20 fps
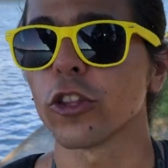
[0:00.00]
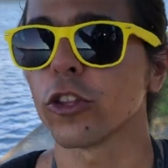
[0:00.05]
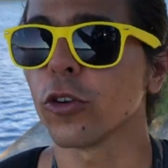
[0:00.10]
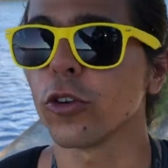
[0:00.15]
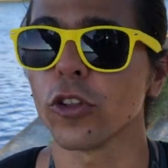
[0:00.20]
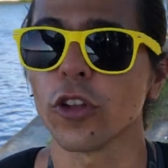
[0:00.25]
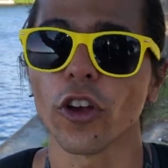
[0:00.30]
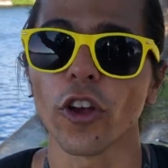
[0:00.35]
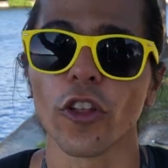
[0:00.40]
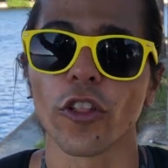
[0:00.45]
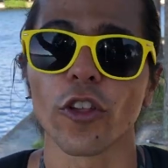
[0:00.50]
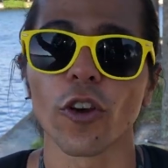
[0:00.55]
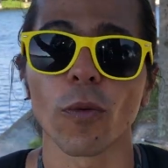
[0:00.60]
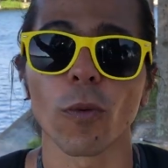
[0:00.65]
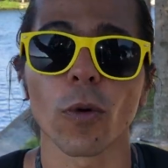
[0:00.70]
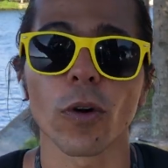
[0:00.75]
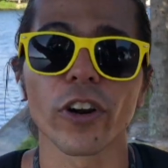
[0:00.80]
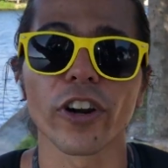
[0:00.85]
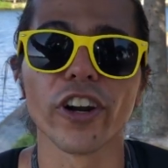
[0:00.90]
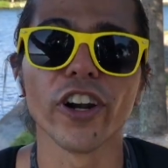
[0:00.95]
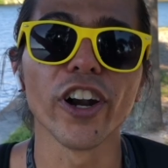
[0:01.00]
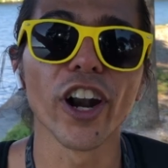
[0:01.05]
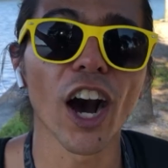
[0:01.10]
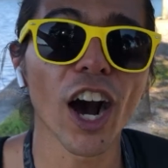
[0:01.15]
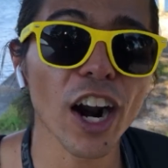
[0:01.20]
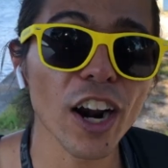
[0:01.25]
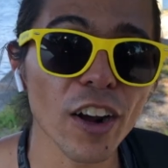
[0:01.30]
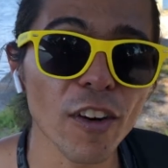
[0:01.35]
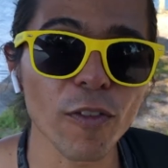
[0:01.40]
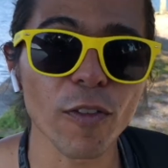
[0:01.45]
Dude, there were
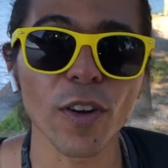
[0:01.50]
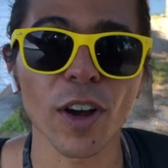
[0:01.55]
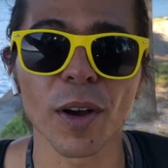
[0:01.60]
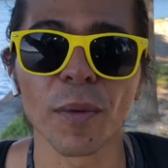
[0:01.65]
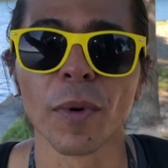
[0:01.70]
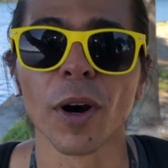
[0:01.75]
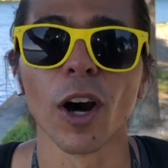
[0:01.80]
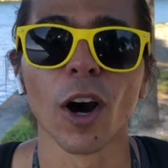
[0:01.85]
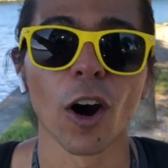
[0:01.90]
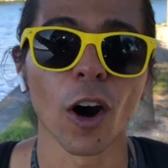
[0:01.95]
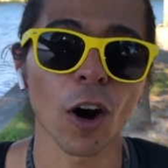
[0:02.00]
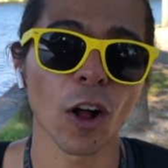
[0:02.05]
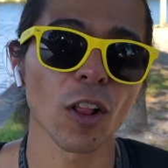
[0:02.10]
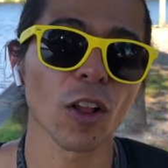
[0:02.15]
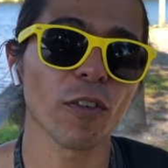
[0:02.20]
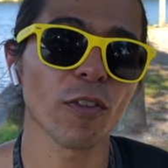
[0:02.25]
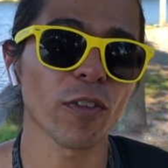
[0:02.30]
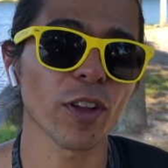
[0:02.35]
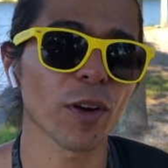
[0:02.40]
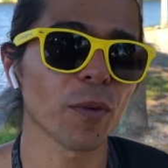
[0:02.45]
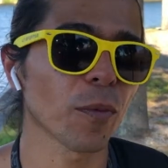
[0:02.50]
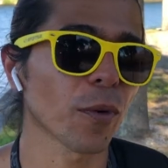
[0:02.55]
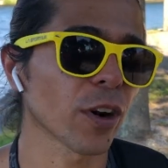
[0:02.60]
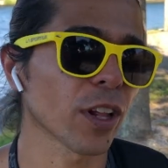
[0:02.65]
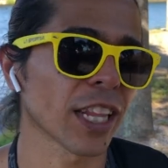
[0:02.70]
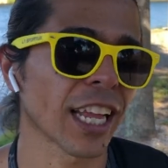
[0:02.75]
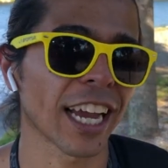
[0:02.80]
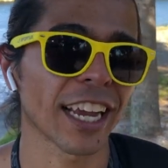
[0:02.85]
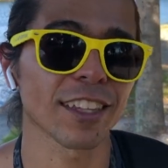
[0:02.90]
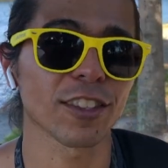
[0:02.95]
none of them. All of them
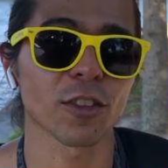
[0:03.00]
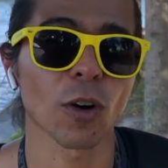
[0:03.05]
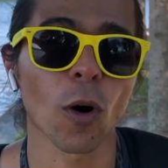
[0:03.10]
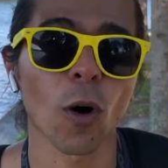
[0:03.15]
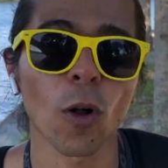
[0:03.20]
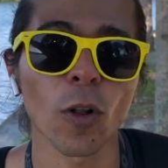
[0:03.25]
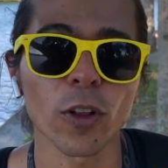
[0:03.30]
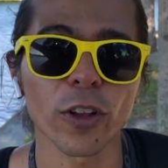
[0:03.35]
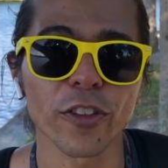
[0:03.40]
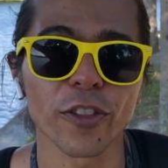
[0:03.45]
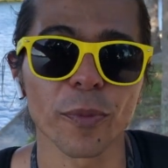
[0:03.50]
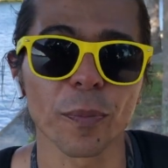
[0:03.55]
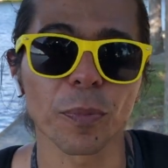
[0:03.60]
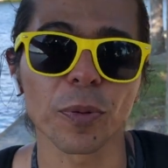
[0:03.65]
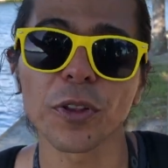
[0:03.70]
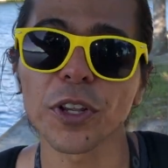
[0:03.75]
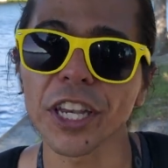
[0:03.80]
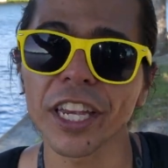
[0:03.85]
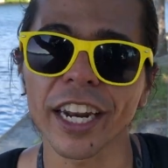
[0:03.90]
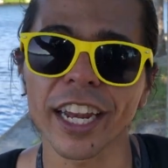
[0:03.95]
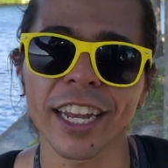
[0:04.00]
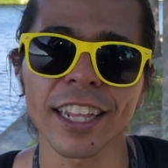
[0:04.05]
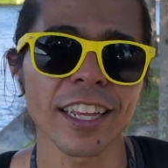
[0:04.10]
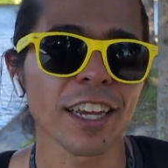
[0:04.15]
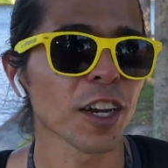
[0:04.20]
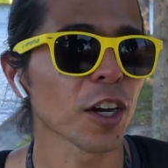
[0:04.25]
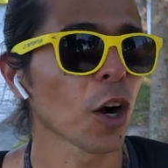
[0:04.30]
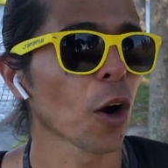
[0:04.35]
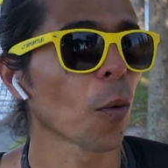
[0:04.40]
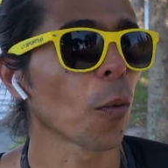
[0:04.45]
were like totally depleted.
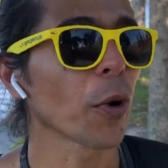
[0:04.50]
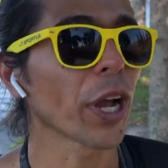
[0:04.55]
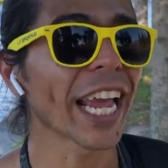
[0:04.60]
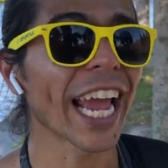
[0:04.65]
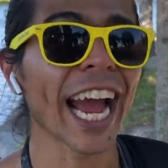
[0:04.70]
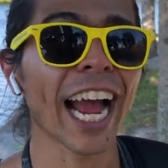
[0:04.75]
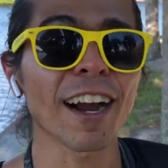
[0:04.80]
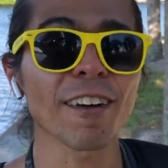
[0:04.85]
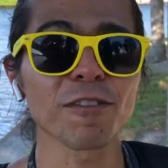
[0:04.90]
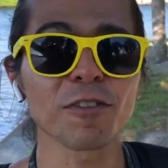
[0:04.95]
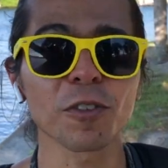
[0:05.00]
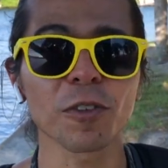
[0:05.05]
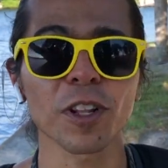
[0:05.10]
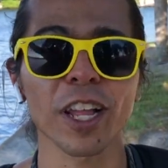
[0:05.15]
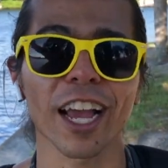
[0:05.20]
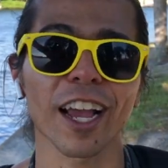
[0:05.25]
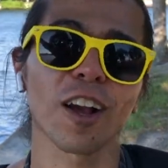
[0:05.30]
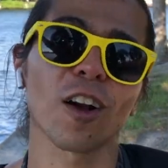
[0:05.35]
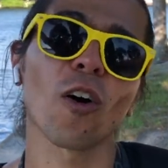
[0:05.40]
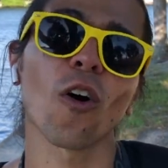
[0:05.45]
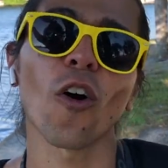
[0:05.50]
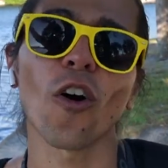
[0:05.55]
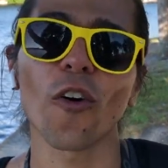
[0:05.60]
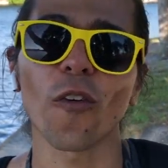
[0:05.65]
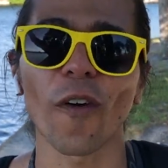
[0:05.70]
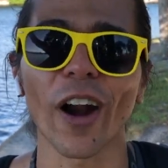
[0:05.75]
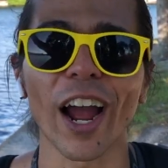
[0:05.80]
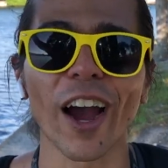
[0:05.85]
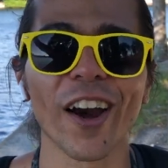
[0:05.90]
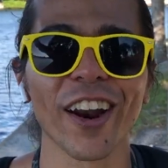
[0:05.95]
We have to like go
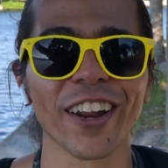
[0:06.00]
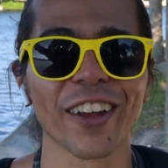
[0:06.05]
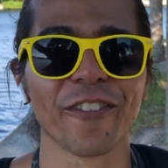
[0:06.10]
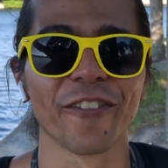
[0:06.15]
around